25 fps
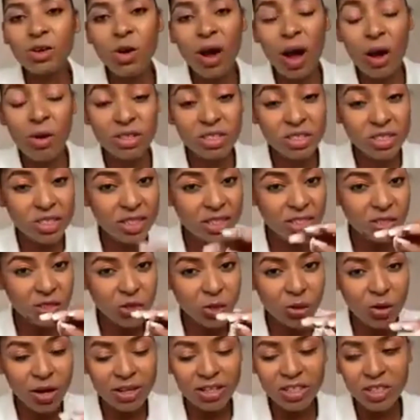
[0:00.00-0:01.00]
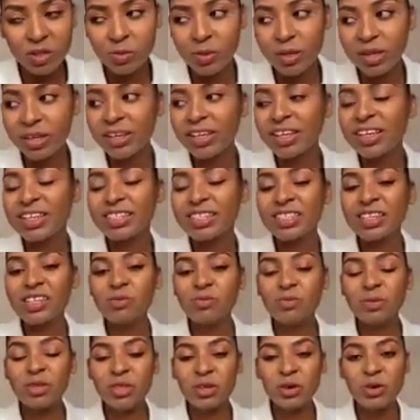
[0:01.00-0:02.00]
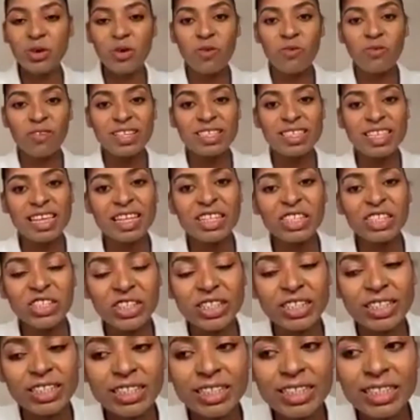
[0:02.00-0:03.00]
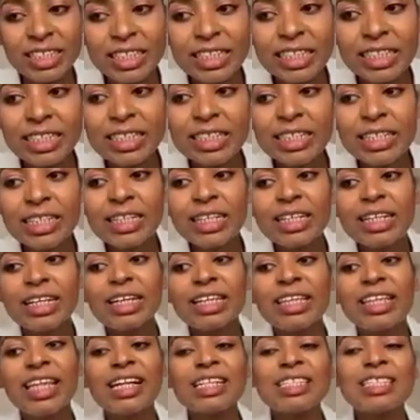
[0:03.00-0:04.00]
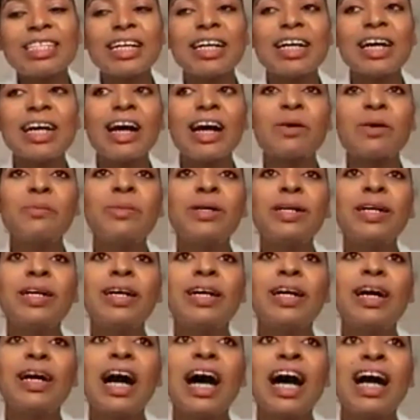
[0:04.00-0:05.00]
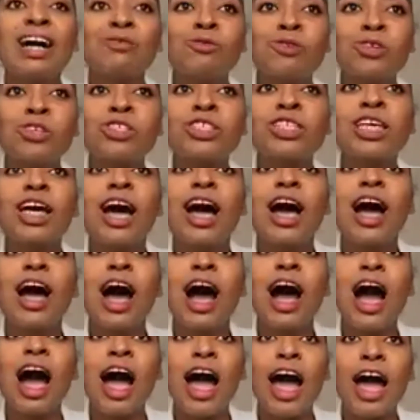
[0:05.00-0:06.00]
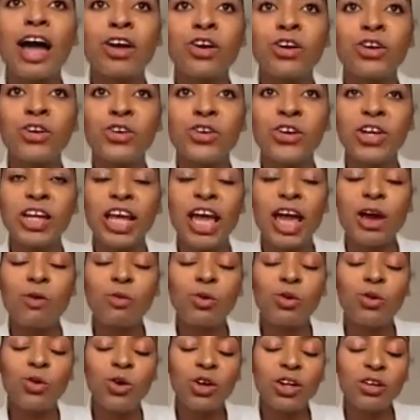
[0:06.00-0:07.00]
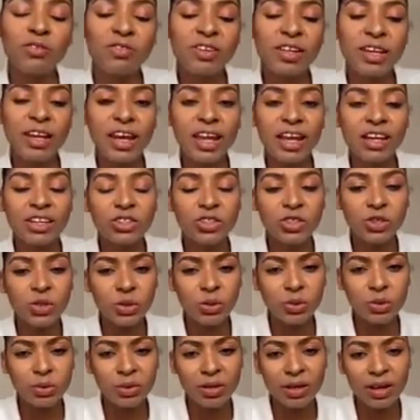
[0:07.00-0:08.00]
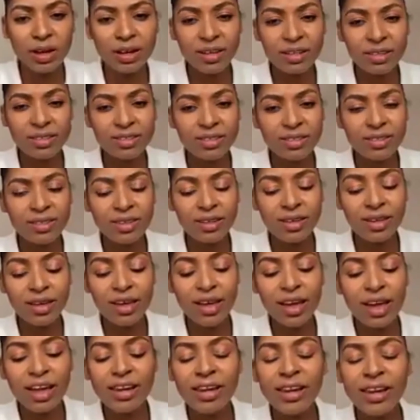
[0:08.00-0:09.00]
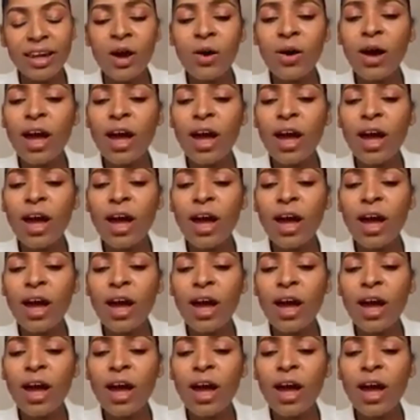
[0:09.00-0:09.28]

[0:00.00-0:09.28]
He sent I was still in Johannesburg. He sent me the conversation. That's how come I was angry. I will not even lie to you guys.